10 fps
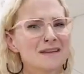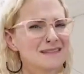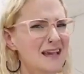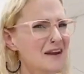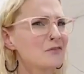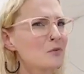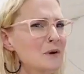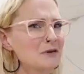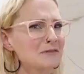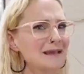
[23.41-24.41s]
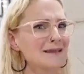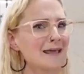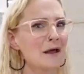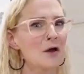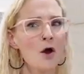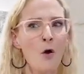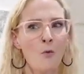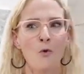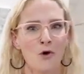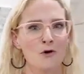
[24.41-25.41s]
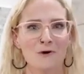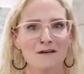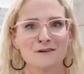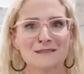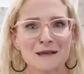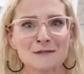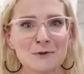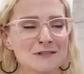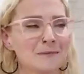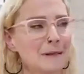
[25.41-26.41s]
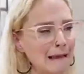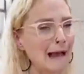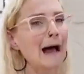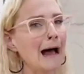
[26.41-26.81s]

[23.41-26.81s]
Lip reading: It's kind of a weird thing, and I warn whatever salesperson, I'm like,